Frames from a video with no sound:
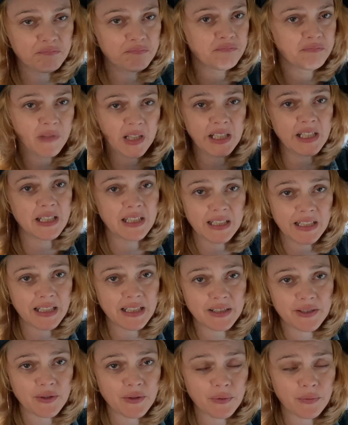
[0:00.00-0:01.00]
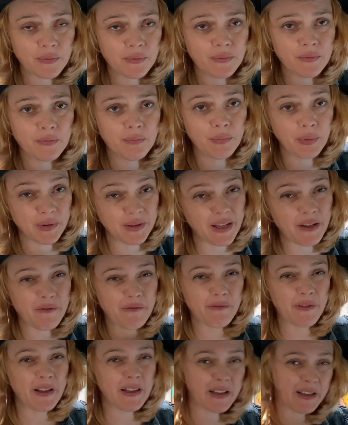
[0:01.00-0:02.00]
They didn't need to, but they
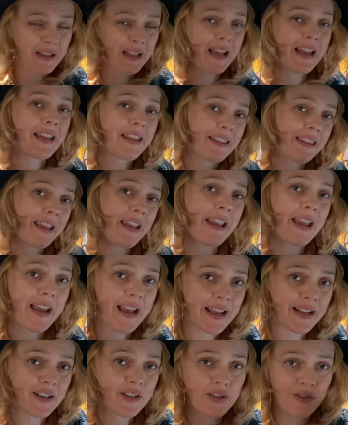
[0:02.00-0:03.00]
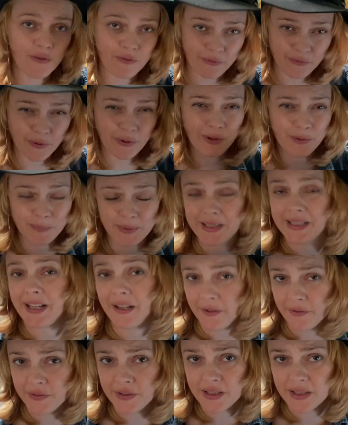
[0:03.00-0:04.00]
felt like they had to for
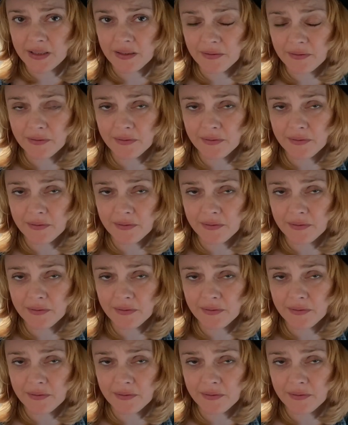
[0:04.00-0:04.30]
themselves.